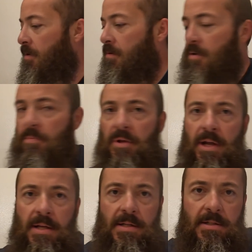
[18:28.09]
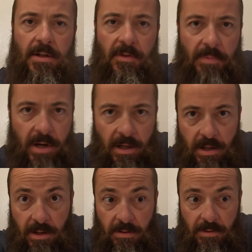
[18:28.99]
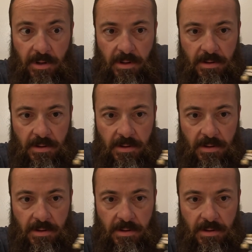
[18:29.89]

gluing the planes and stuff back together with.